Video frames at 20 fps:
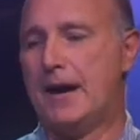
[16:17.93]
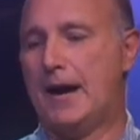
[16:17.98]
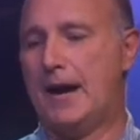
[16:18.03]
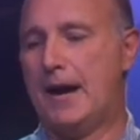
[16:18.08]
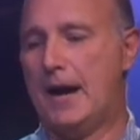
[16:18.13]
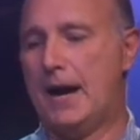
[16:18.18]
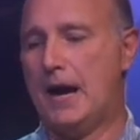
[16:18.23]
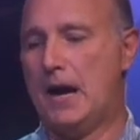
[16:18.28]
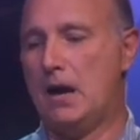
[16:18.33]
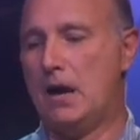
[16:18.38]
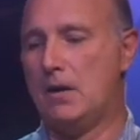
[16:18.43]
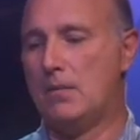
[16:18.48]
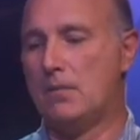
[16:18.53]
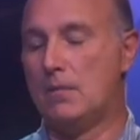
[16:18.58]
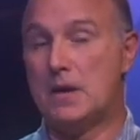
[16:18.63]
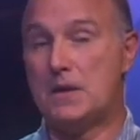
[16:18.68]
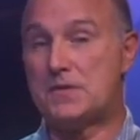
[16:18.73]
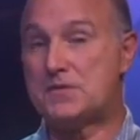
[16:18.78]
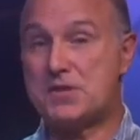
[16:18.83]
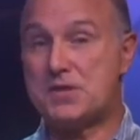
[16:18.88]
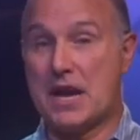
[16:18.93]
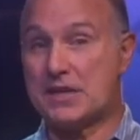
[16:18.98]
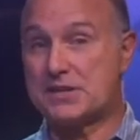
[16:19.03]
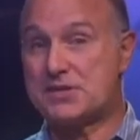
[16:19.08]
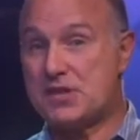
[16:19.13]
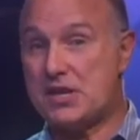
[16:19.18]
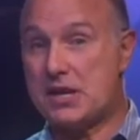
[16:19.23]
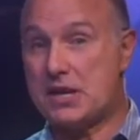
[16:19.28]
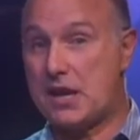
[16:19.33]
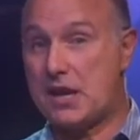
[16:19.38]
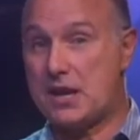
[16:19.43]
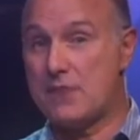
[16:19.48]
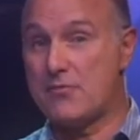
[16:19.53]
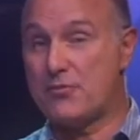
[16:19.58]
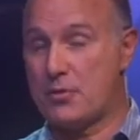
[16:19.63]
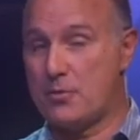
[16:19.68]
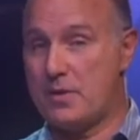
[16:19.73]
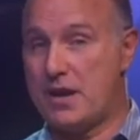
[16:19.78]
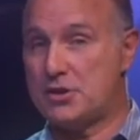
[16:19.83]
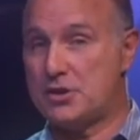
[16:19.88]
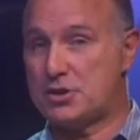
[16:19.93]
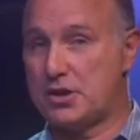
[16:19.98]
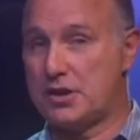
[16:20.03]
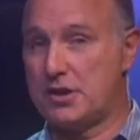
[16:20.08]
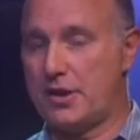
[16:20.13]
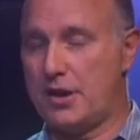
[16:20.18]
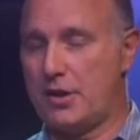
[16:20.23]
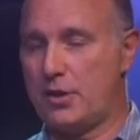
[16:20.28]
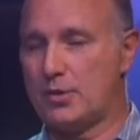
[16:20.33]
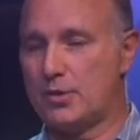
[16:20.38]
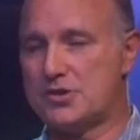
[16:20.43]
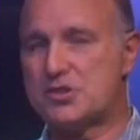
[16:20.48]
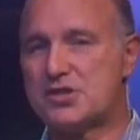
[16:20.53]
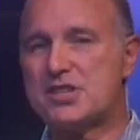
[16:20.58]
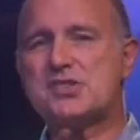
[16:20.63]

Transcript: It's not seeking information, in other words.